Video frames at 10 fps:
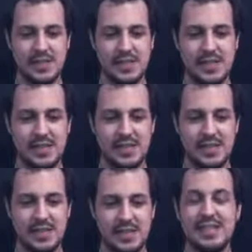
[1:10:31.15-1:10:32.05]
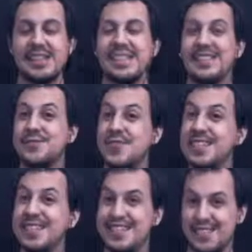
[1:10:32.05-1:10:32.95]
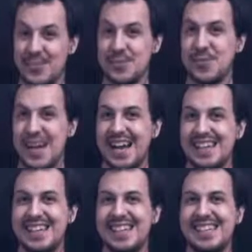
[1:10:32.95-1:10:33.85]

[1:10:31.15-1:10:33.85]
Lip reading: the Infinity Stone back.